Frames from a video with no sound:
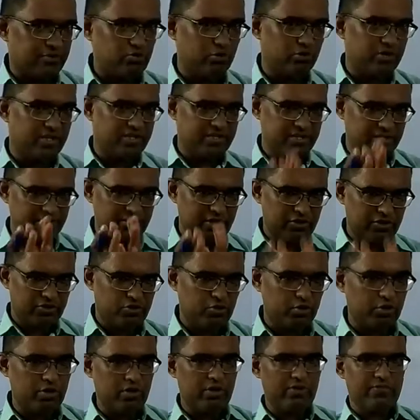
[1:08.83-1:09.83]
So this is the
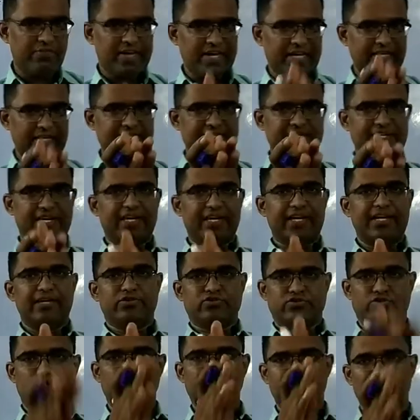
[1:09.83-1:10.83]
story of
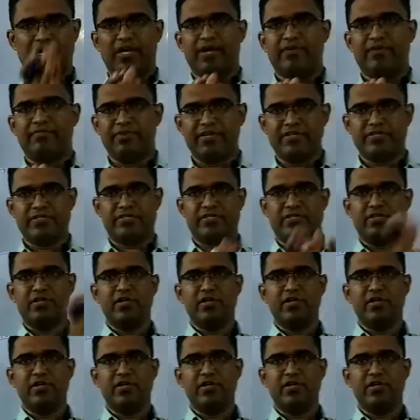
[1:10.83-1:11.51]
currency so far, which